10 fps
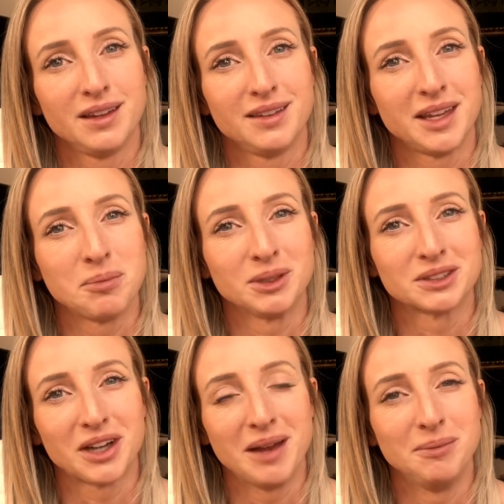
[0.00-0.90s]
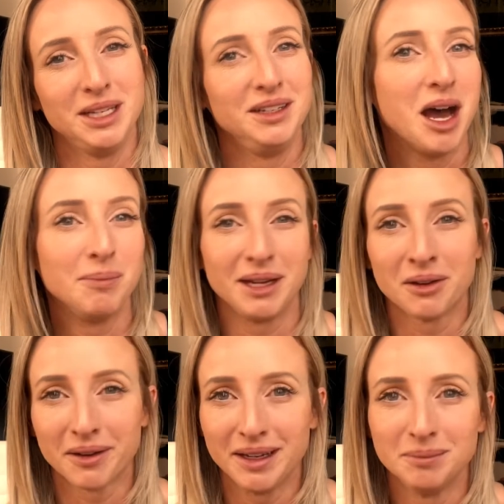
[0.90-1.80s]
They prescribed me numbing
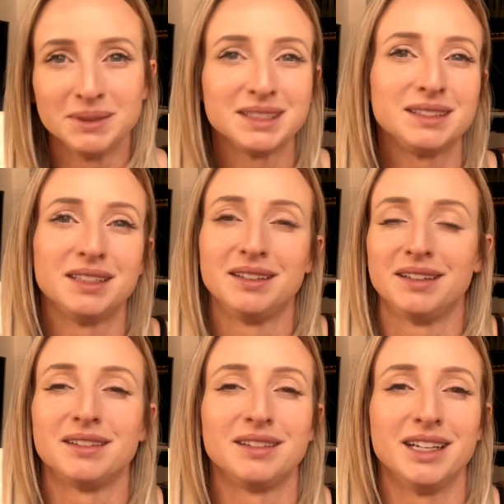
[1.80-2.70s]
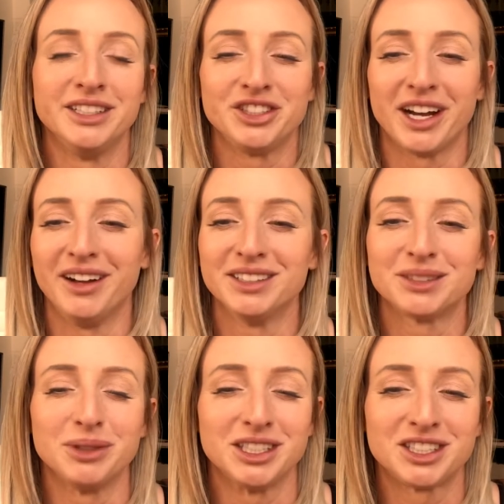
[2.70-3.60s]
creams and gels,
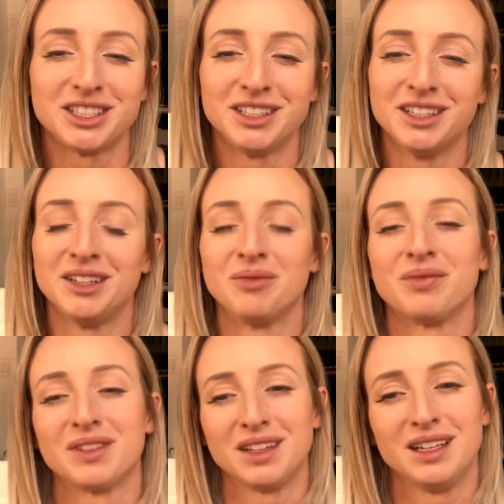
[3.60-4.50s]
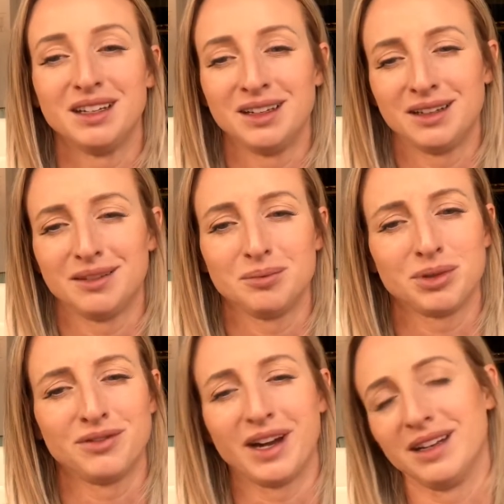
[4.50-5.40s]
which
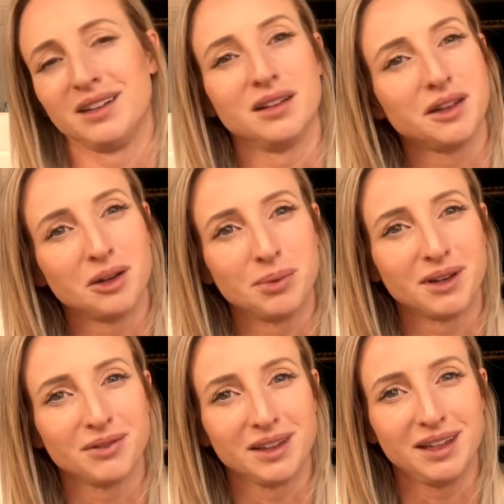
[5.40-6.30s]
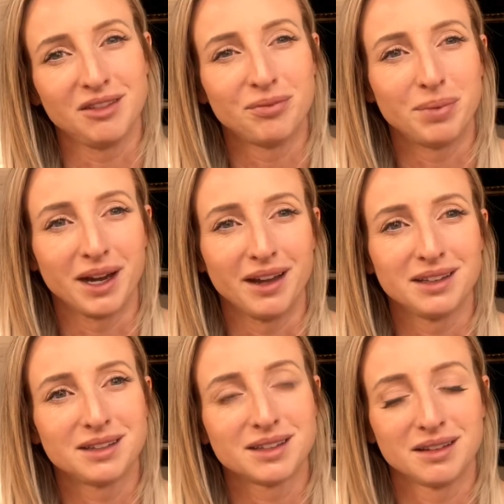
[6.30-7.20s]
provided a little bit of relief, but